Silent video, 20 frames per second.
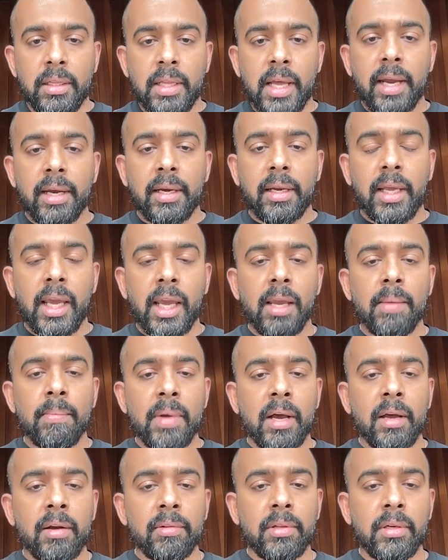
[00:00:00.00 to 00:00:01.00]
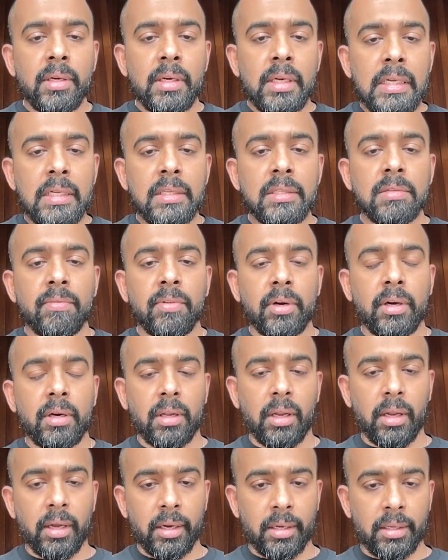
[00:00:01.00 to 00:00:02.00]
That came out of the needs of our
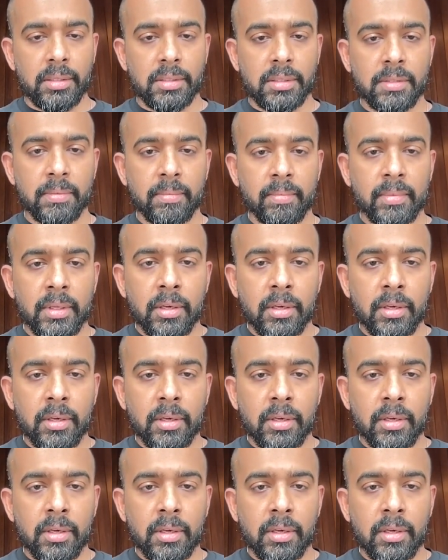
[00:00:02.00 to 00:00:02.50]
clients.